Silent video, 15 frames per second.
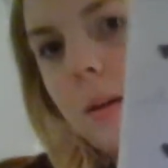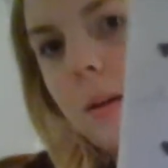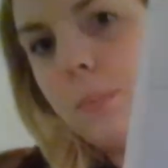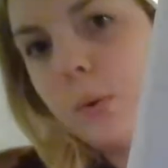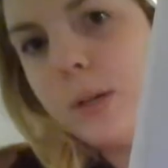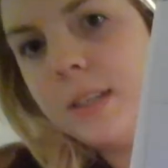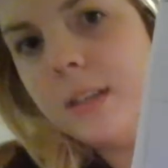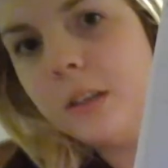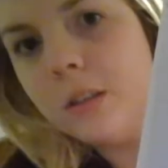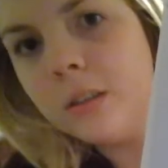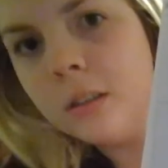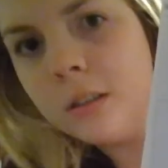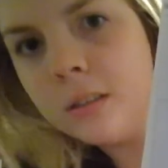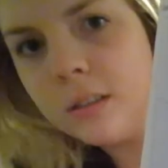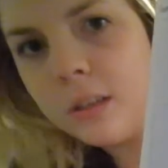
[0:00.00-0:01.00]
Boys and
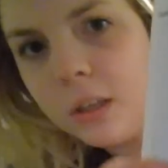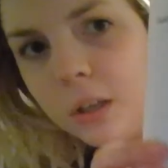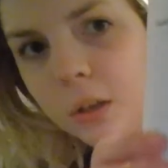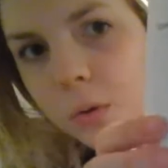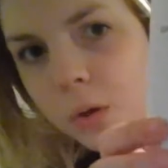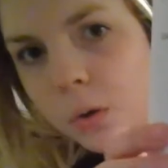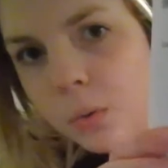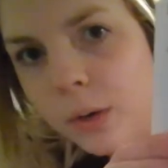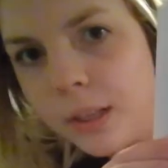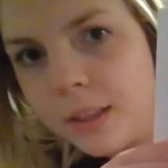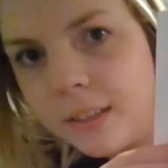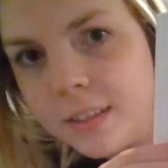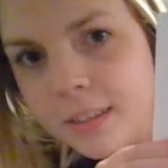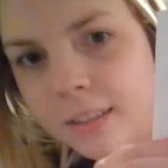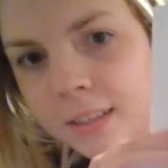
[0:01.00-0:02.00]
girls, you know what
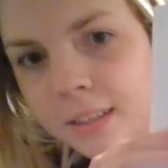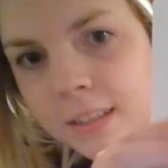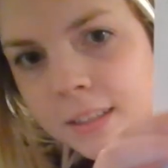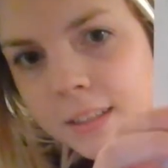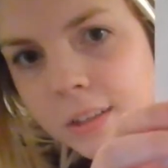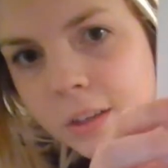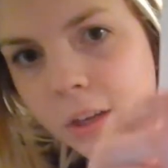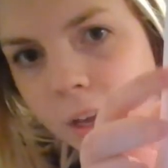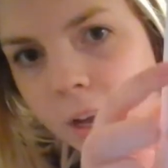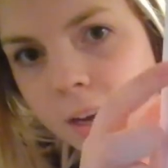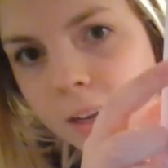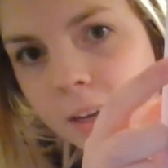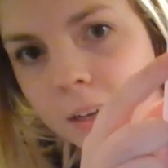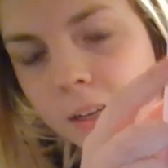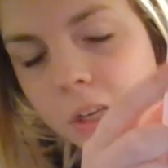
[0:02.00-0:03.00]
this is. Look at
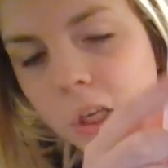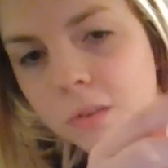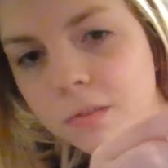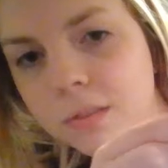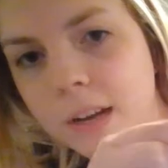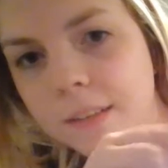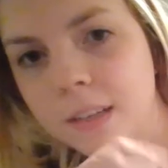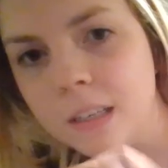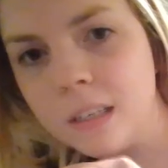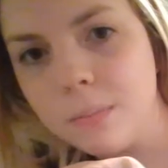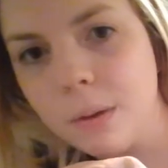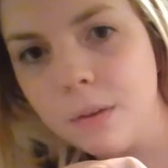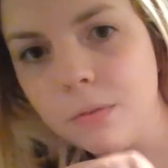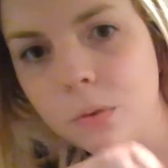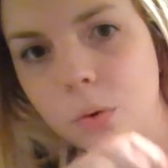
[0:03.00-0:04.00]
it. You've done this
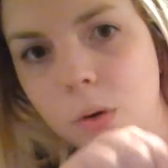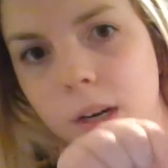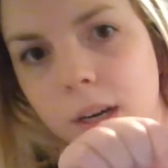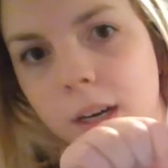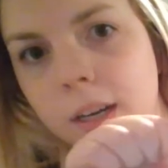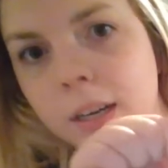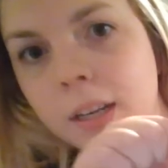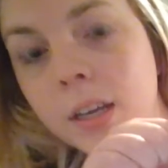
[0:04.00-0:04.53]
before.